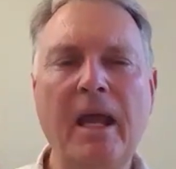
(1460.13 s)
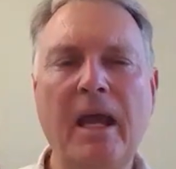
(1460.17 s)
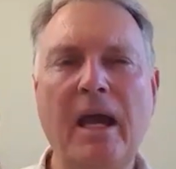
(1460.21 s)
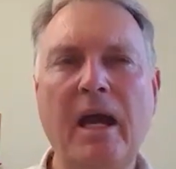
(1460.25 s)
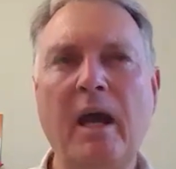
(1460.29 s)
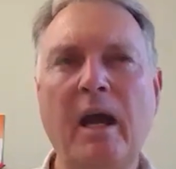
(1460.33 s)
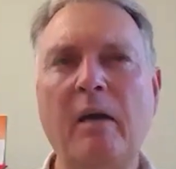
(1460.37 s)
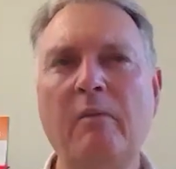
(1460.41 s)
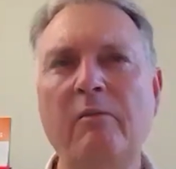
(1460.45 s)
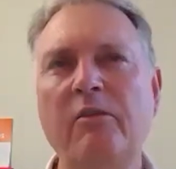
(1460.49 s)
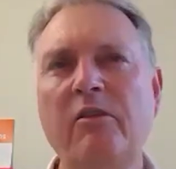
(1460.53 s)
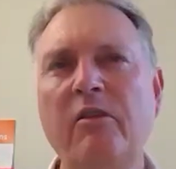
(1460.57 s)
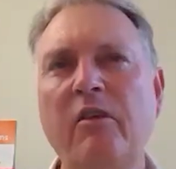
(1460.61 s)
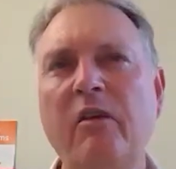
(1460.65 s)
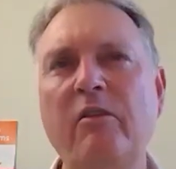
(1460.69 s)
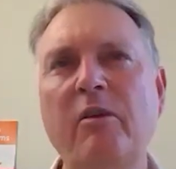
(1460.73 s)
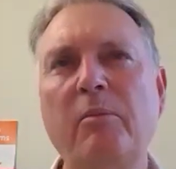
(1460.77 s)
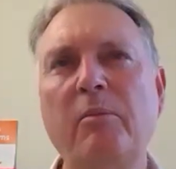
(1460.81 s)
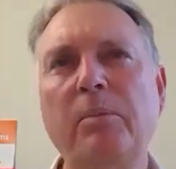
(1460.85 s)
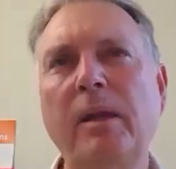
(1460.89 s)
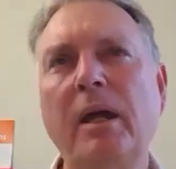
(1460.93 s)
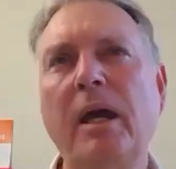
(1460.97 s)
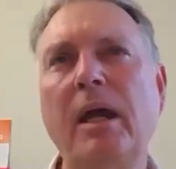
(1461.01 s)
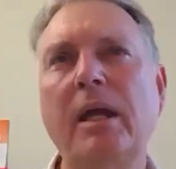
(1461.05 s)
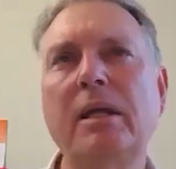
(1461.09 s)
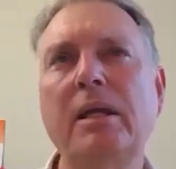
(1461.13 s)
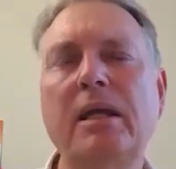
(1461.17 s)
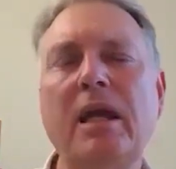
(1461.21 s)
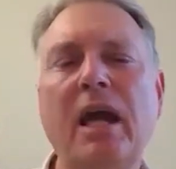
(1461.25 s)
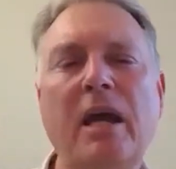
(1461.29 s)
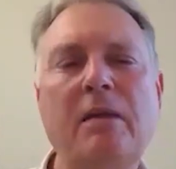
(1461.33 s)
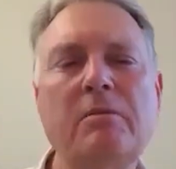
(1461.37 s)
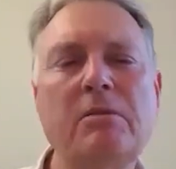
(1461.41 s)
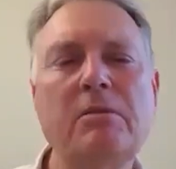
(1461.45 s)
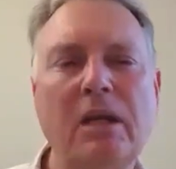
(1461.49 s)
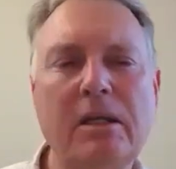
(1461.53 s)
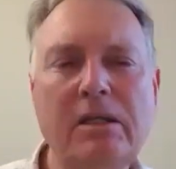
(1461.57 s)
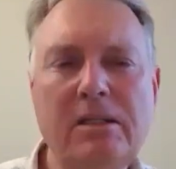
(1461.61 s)
If you ever played
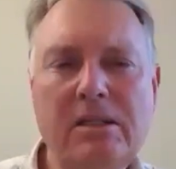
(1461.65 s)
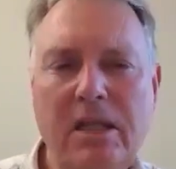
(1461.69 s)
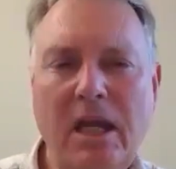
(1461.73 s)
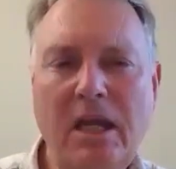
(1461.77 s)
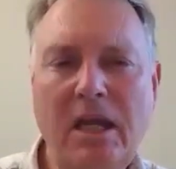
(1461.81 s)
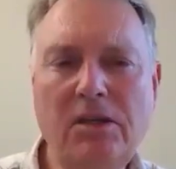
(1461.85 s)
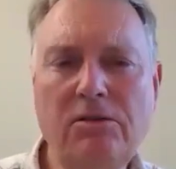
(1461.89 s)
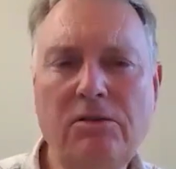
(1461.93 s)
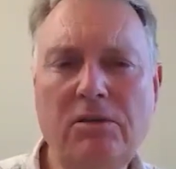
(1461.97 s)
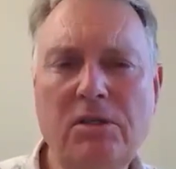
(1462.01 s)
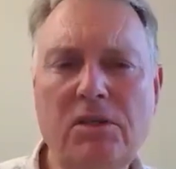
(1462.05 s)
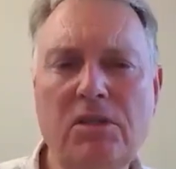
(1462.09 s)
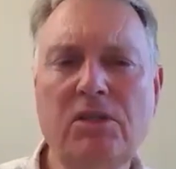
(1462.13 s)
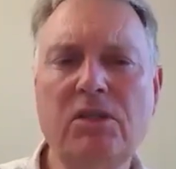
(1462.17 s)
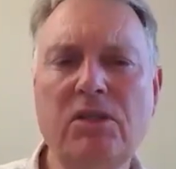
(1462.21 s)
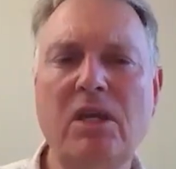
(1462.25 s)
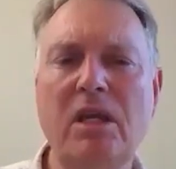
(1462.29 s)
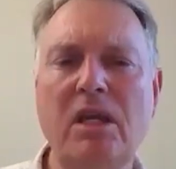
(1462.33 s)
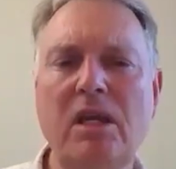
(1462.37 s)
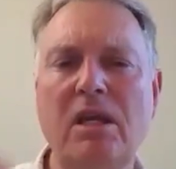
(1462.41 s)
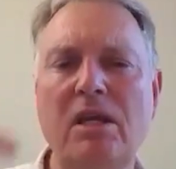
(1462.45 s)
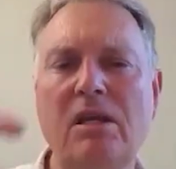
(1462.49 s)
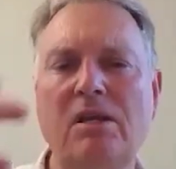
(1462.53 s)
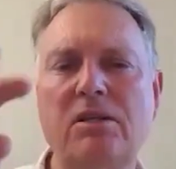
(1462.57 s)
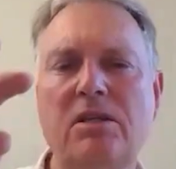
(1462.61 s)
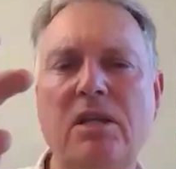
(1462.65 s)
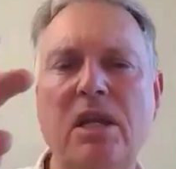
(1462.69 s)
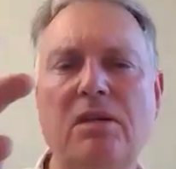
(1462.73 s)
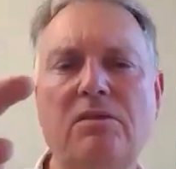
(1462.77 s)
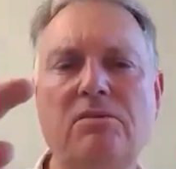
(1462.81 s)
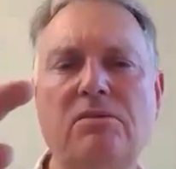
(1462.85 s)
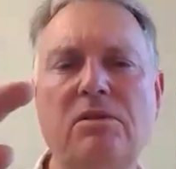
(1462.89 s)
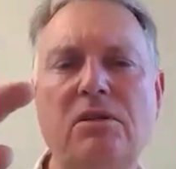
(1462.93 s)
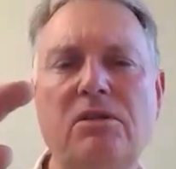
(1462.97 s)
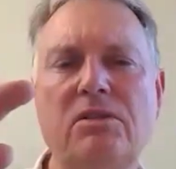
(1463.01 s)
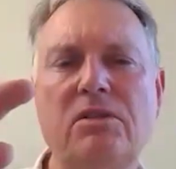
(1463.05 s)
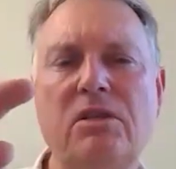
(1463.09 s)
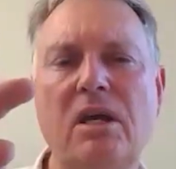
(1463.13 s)
games like Tetris,
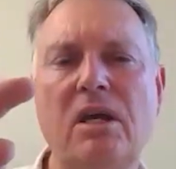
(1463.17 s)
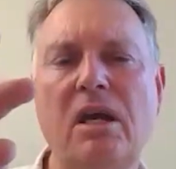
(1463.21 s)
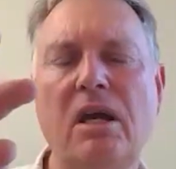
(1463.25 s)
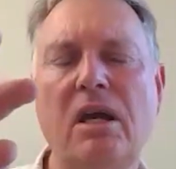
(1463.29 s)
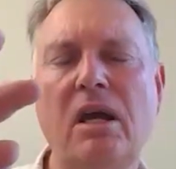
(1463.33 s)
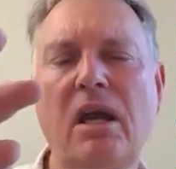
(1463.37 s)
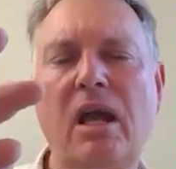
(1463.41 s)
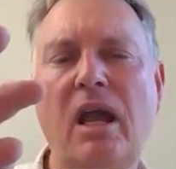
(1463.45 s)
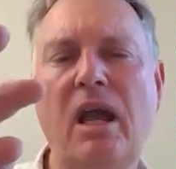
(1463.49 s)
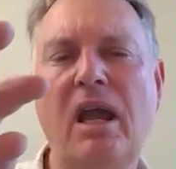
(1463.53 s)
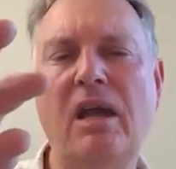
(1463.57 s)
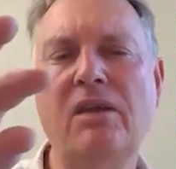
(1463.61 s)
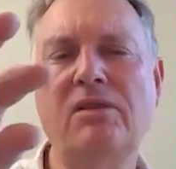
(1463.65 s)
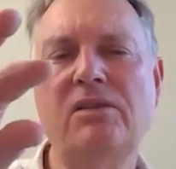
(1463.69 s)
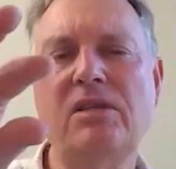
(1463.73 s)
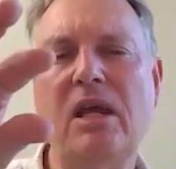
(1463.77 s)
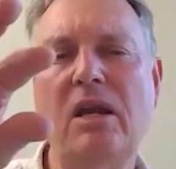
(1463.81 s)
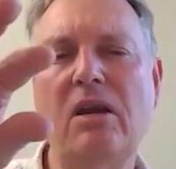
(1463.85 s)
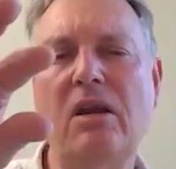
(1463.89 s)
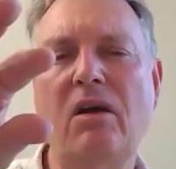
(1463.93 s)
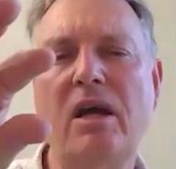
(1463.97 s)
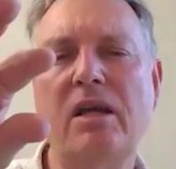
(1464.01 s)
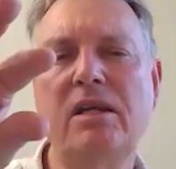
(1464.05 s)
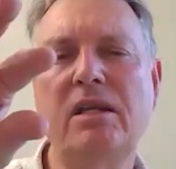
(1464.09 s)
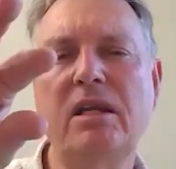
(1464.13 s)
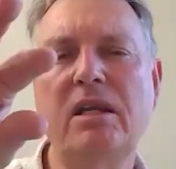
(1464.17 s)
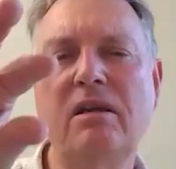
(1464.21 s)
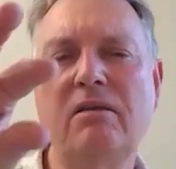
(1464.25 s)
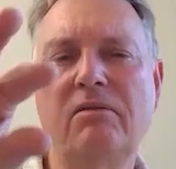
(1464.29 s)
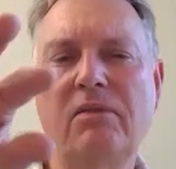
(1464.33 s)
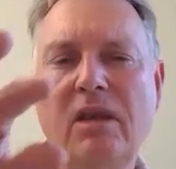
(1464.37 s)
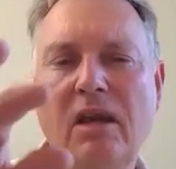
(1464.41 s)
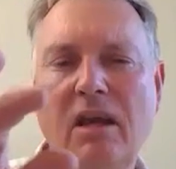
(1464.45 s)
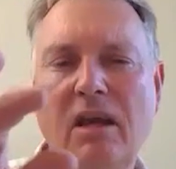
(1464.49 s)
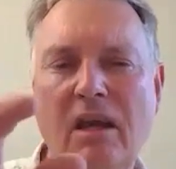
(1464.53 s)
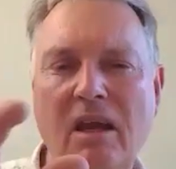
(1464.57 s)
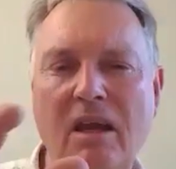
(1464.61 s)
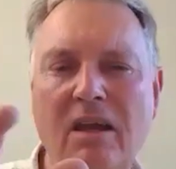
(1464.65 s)
Tetris has that idea of
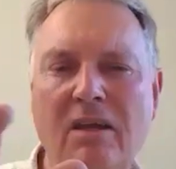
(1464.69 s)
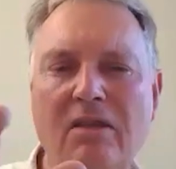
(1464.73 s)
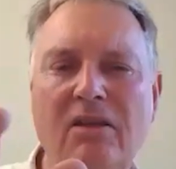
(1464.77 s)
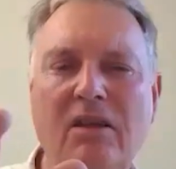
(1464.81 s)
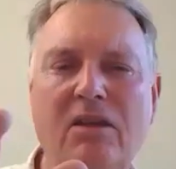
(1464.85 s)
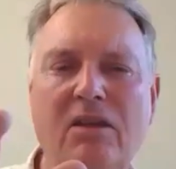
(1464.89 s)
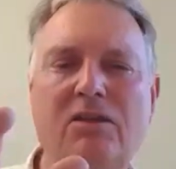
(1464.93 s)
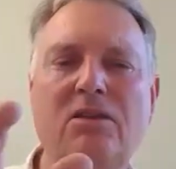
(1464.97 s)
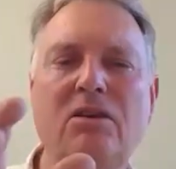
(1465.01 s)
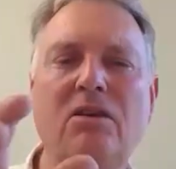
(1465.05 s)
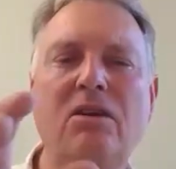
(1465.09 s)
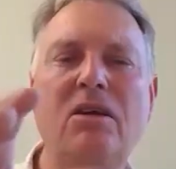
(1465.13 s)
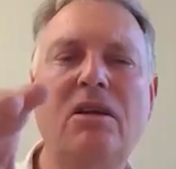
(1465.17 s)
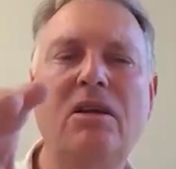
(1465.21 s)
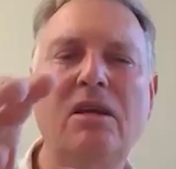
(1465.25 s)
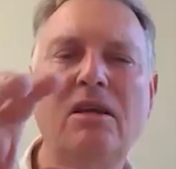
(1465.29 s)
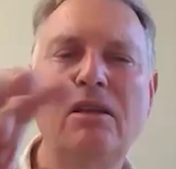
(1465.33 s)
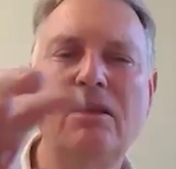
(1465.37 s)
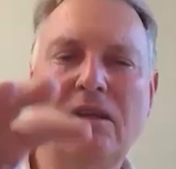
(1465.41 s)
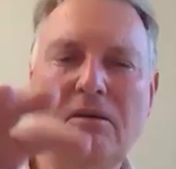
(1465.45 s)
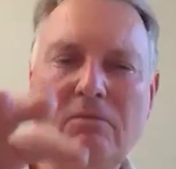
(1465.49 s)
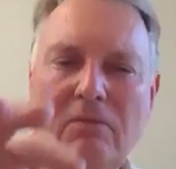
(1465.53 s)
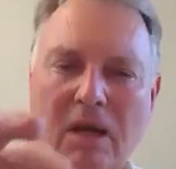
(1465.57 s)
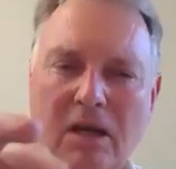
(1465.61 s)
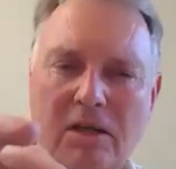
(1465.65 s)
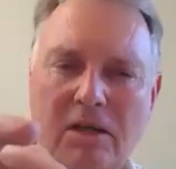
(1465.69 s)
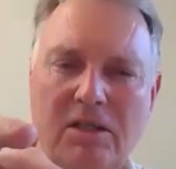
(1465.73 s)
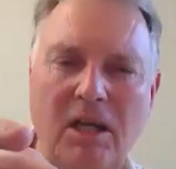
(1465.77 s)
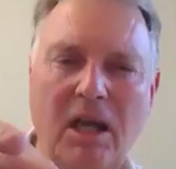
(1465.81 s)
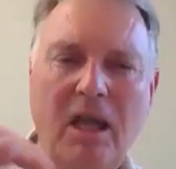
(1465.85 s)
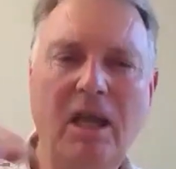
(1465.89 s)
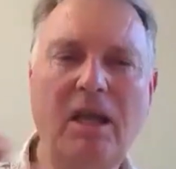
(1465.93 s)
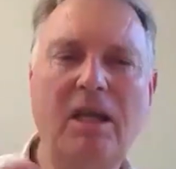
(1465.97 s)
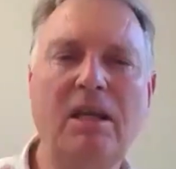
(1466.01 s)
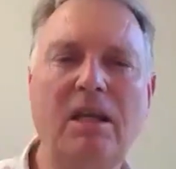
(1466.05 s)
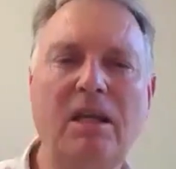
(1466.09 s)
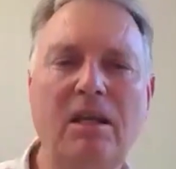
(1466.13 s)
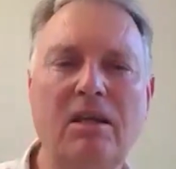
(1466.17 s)
the turning and the
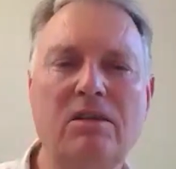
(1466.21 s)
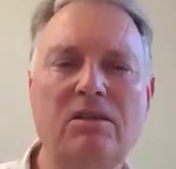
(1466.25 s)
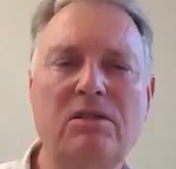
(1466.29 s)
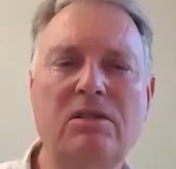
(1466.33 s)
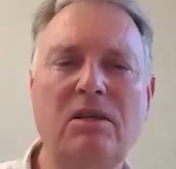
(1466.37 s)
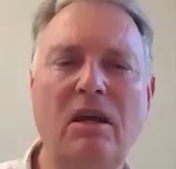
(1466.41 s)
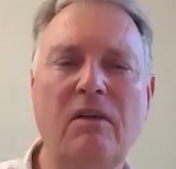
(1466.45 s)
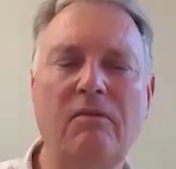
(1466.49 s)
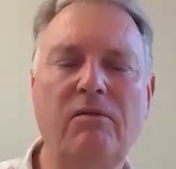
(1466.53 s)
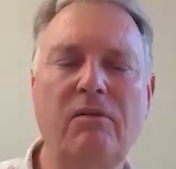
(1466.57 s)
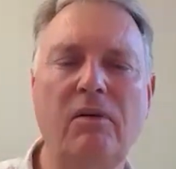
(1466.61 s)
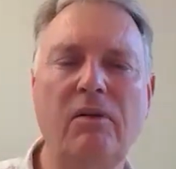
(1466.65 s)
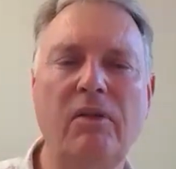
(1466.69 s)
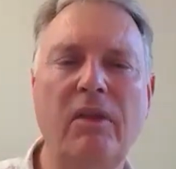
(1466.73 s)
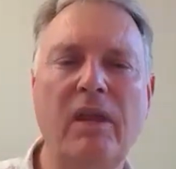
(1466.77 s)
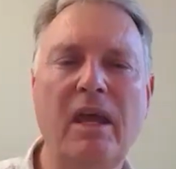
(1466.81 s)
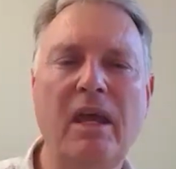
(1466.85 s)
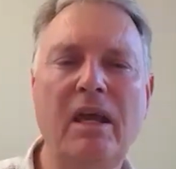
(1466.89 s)
rotating and so forth.